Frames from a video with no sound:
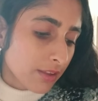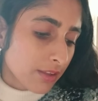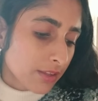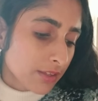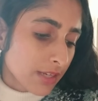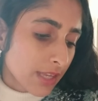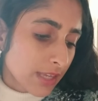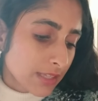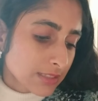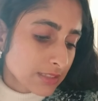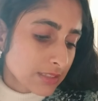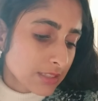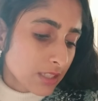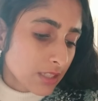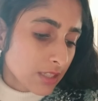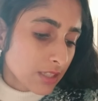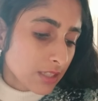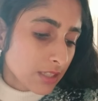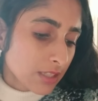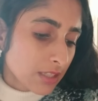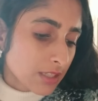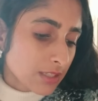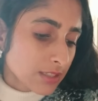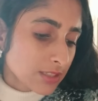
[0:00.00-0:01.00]
Next thing
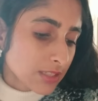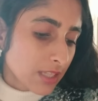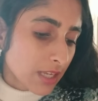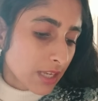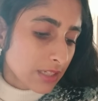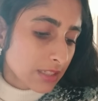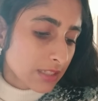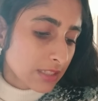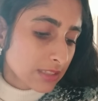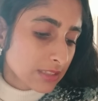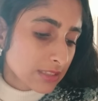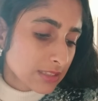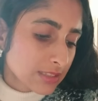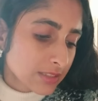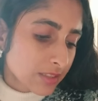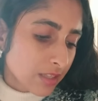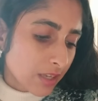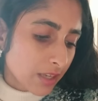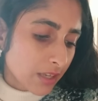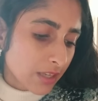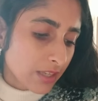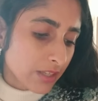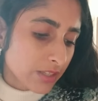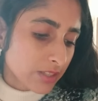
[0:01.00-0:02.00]
is that it
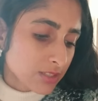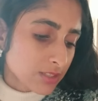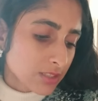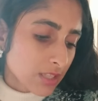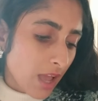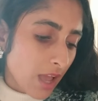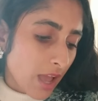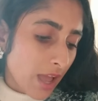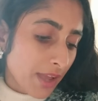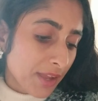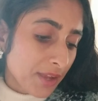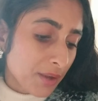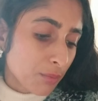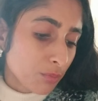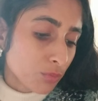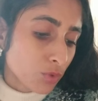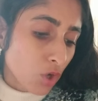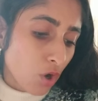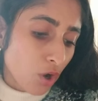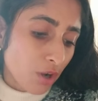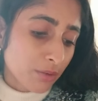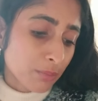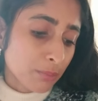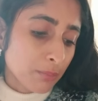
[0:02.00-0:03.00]
says, I am
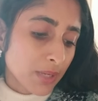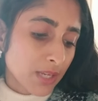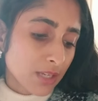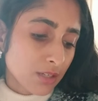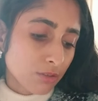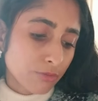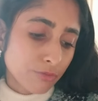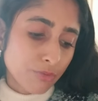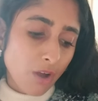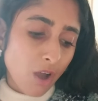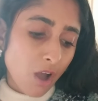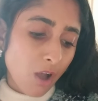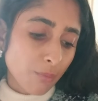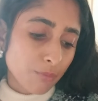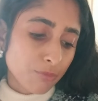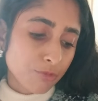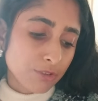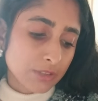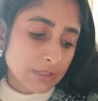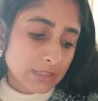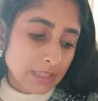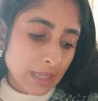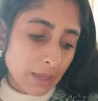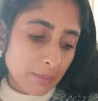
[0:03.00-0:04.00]
not made of
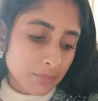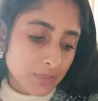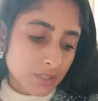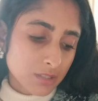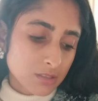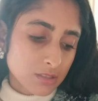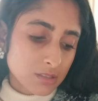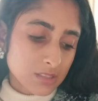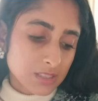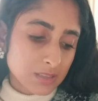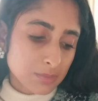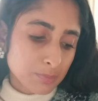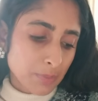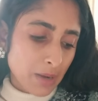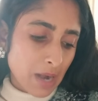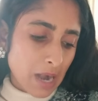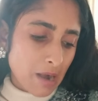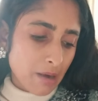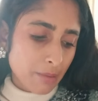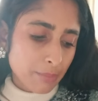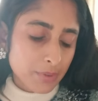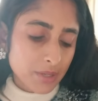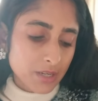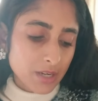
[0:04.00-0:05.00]
harmful chemicals,
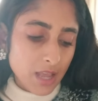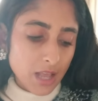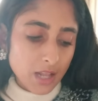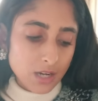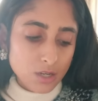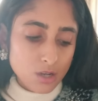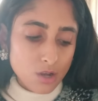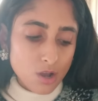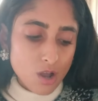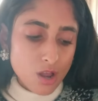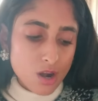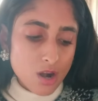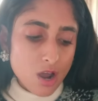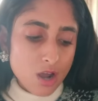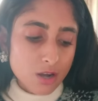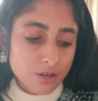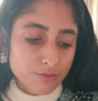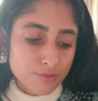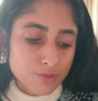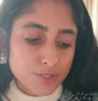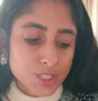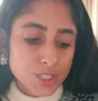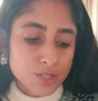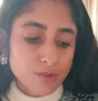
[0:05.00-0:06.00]
paraben, alcohol,
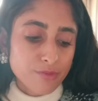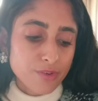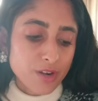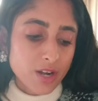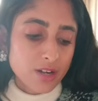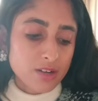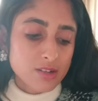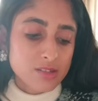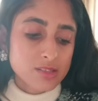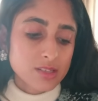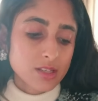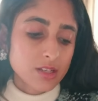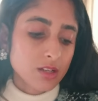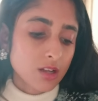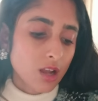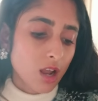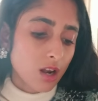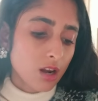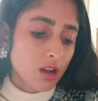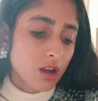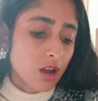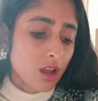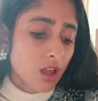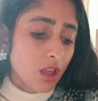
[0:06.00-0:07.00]
artificial fragrance and
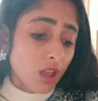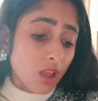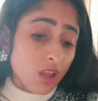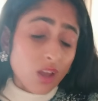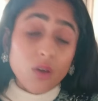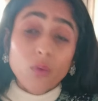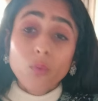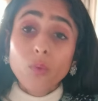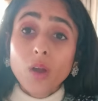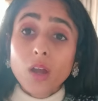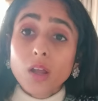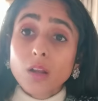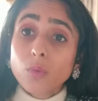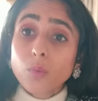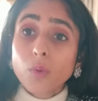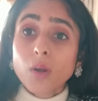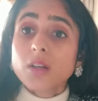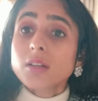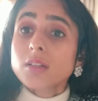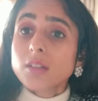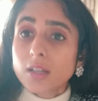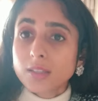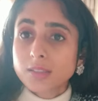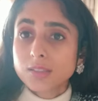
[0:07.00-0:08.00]
color. Well,
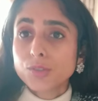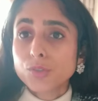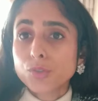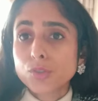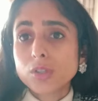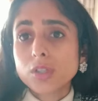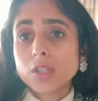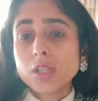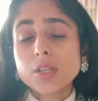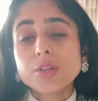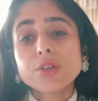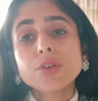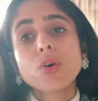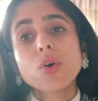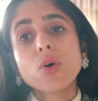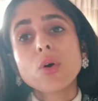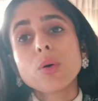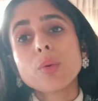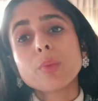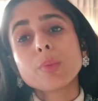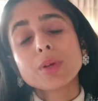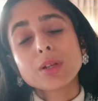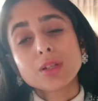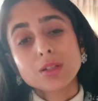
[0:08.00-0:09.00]
one doesn't really
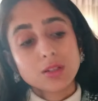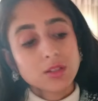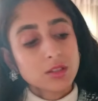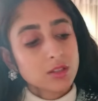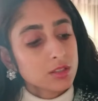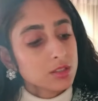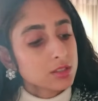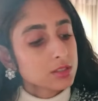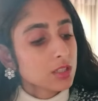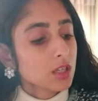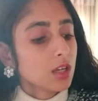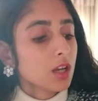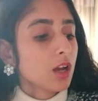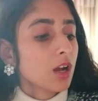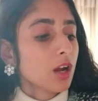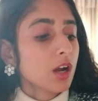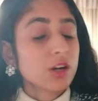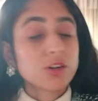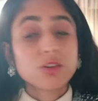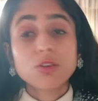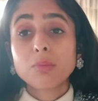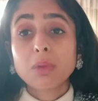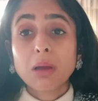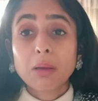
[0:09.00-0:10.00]
know, because
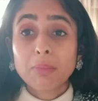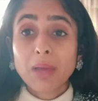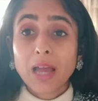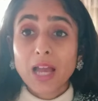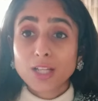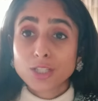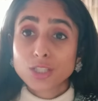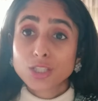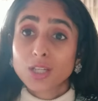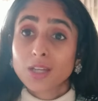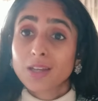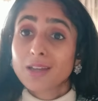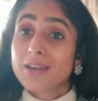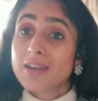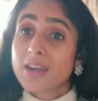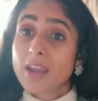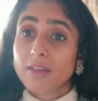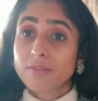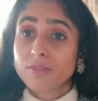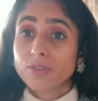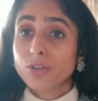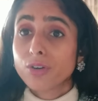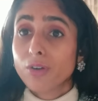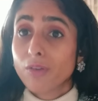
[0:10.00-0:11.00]
Aroma Magic
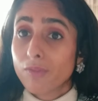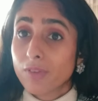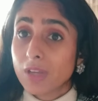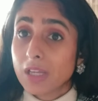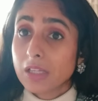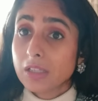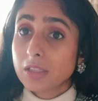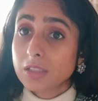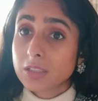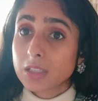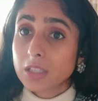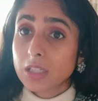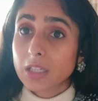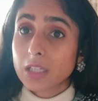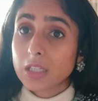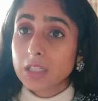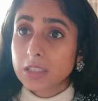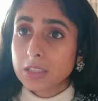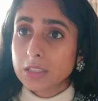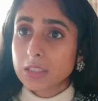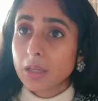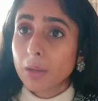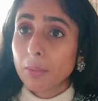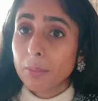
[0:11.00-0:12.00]
never reveals
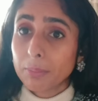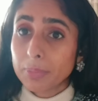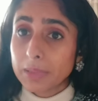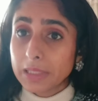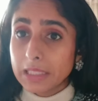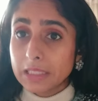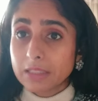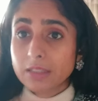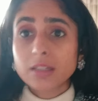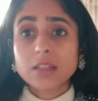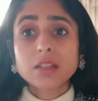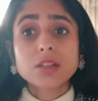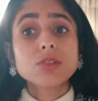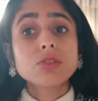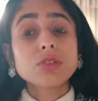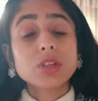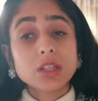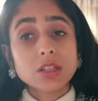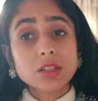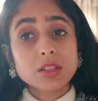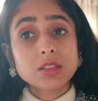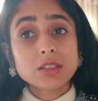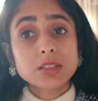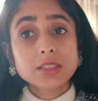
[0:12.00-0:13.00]
its complete
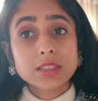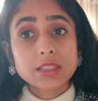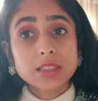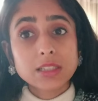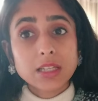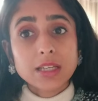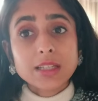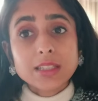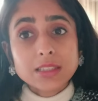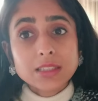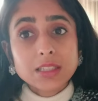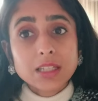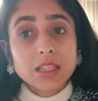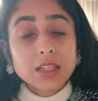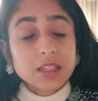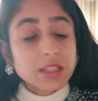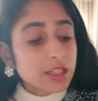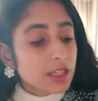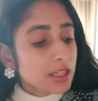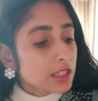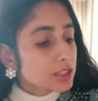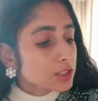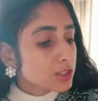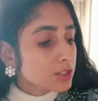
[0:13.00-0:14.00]
ingredients list, in
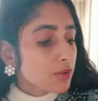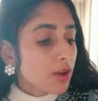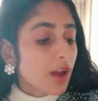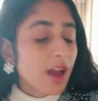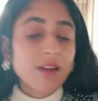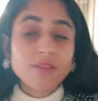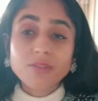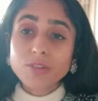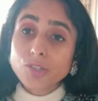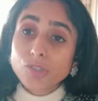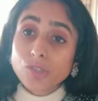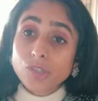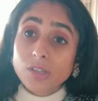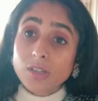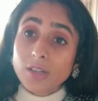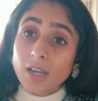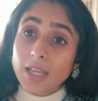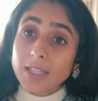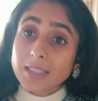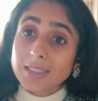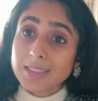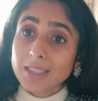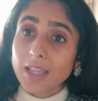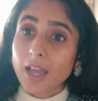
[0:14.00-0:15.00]
case you haven't
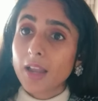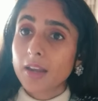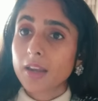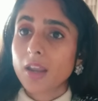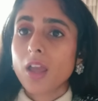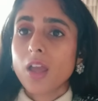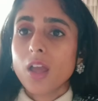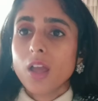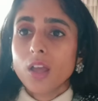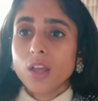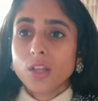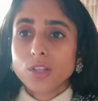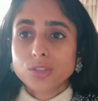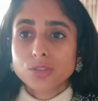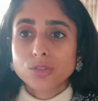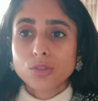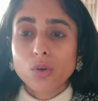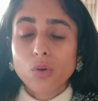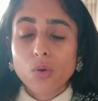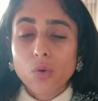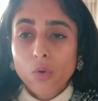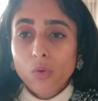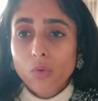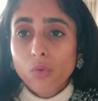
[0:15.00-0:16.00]
realized that.
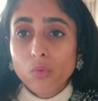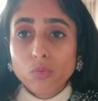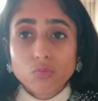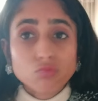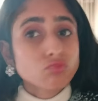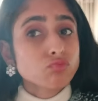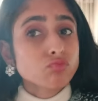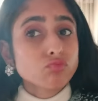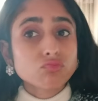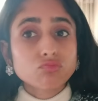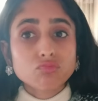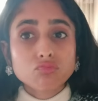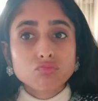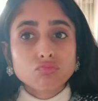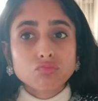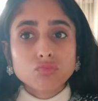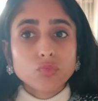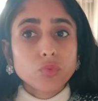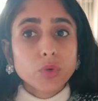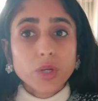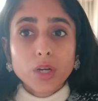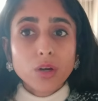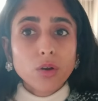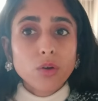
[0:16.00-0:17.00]
So
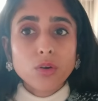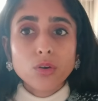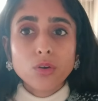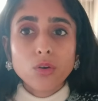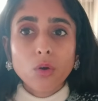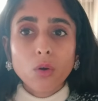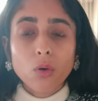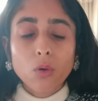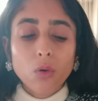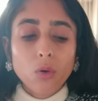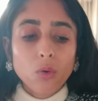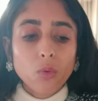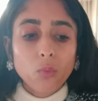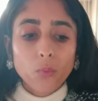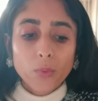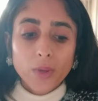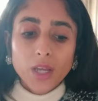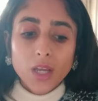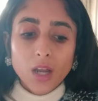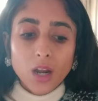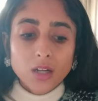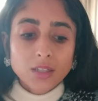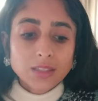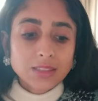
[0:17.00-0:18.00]
we don't know, we
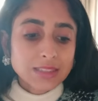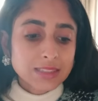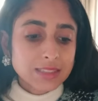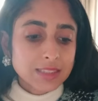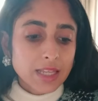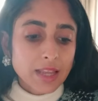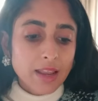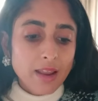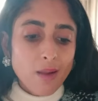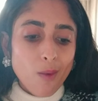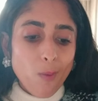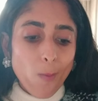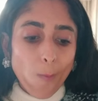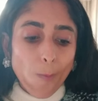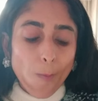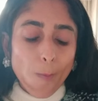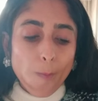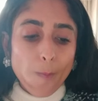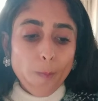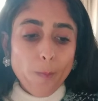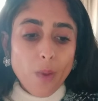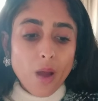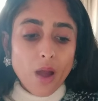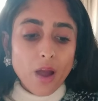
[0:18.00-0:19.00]
can't say.
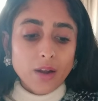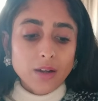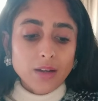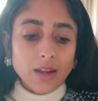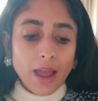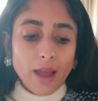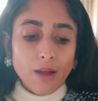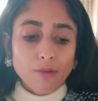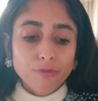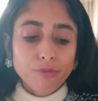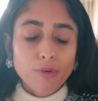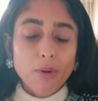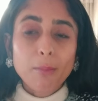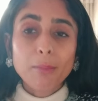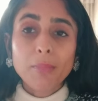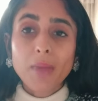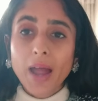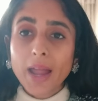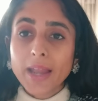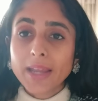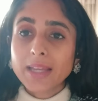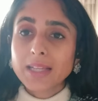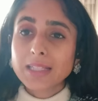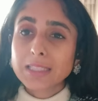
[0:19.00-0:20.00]
But from
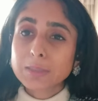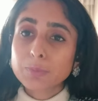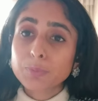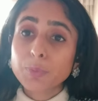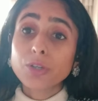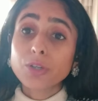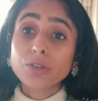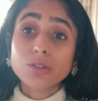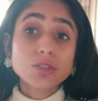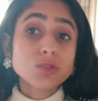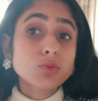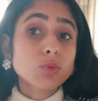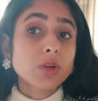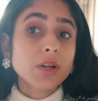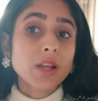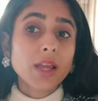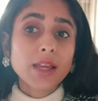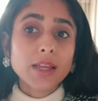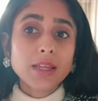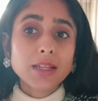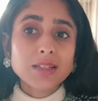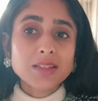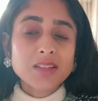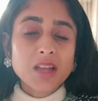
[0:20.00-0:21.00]
my experience, what I
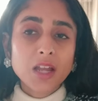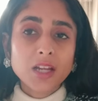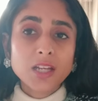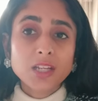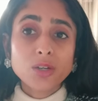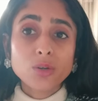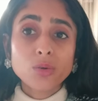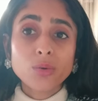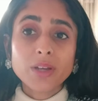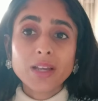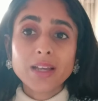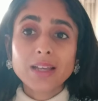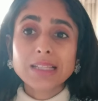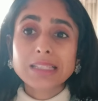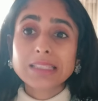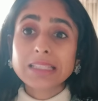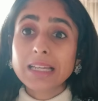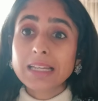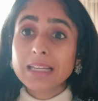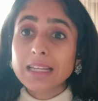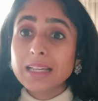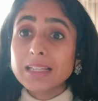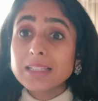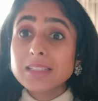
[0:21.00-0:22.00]
can tell you is
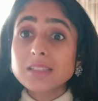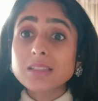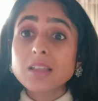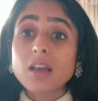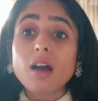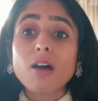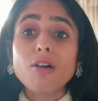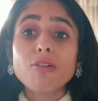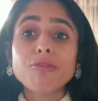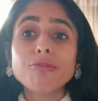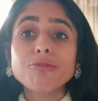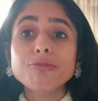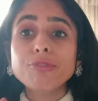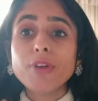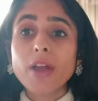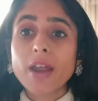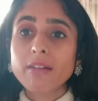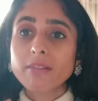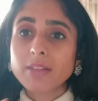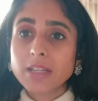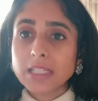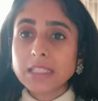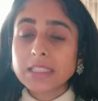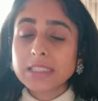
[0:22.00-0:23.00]
that it's a
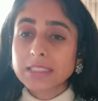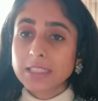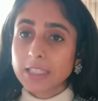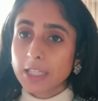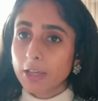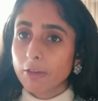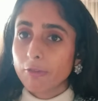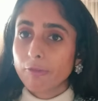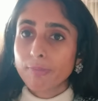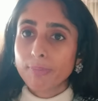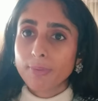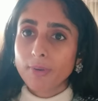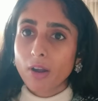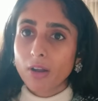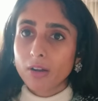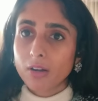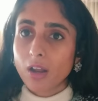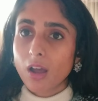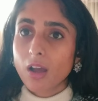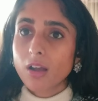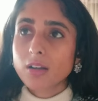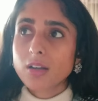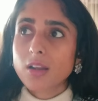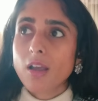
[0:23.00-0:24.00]
very safe
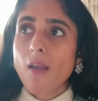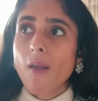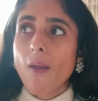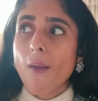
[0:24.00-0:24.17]
product.